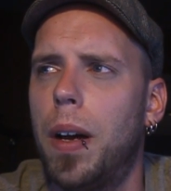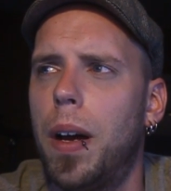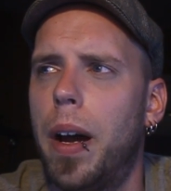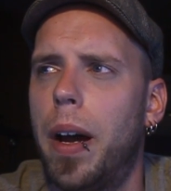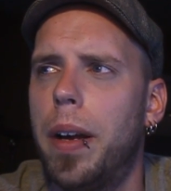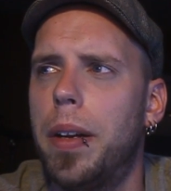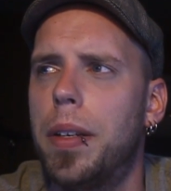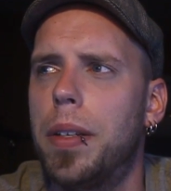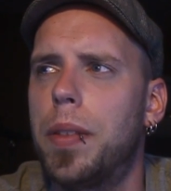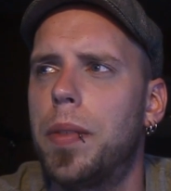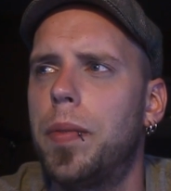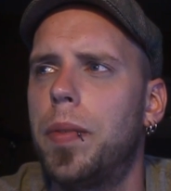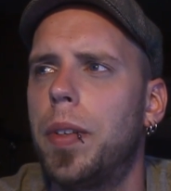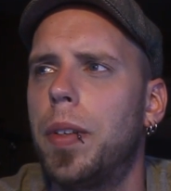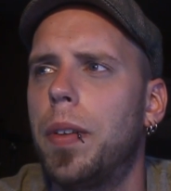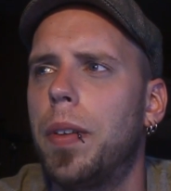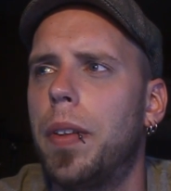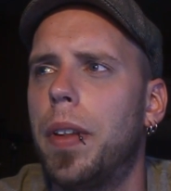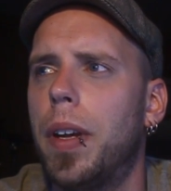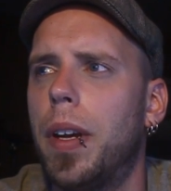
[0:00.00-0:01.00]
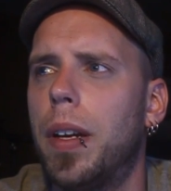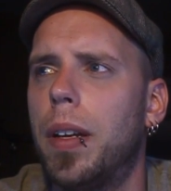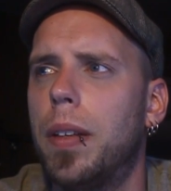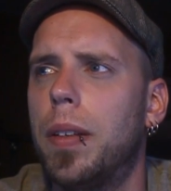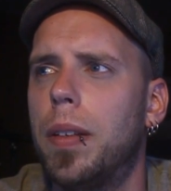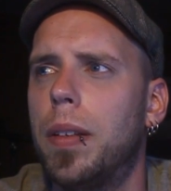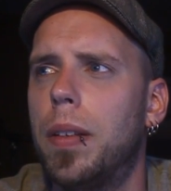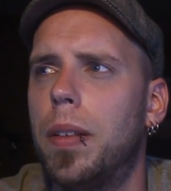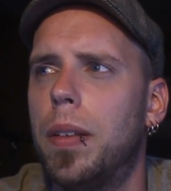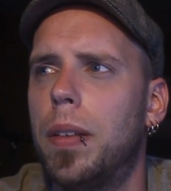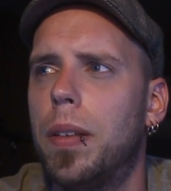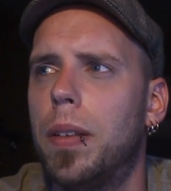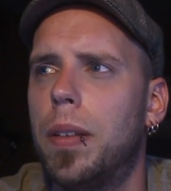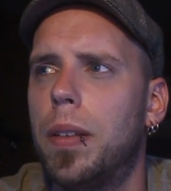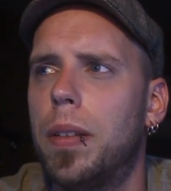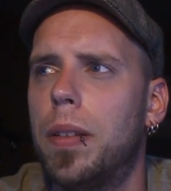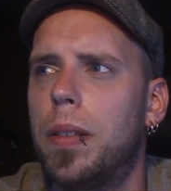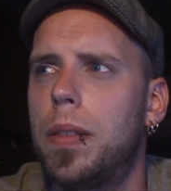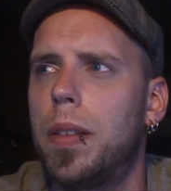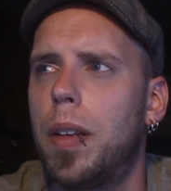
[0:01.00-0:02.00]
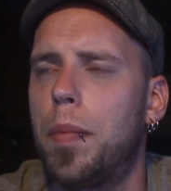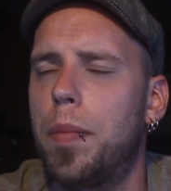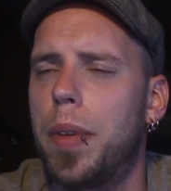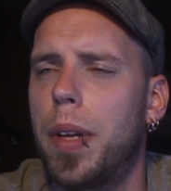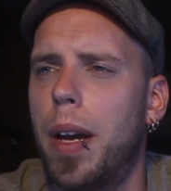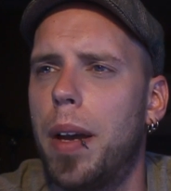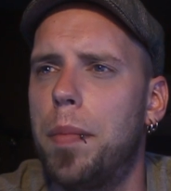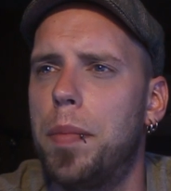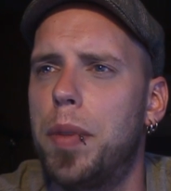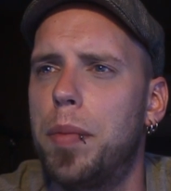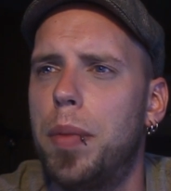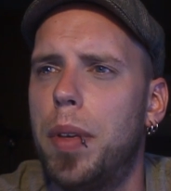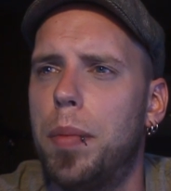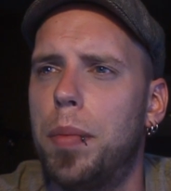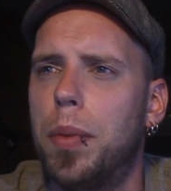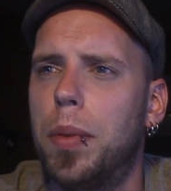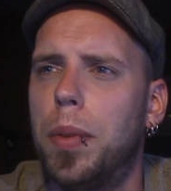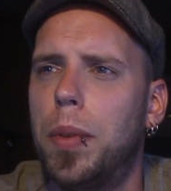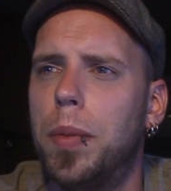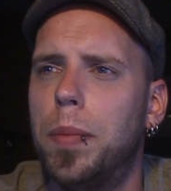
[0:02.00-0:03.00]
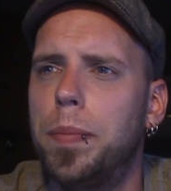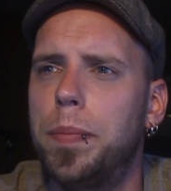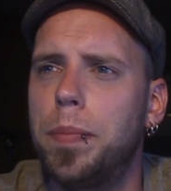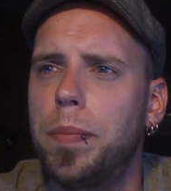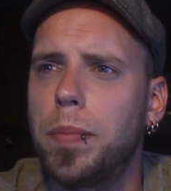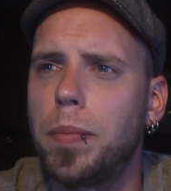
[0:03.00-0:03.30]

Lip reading: I just feel that sometimes people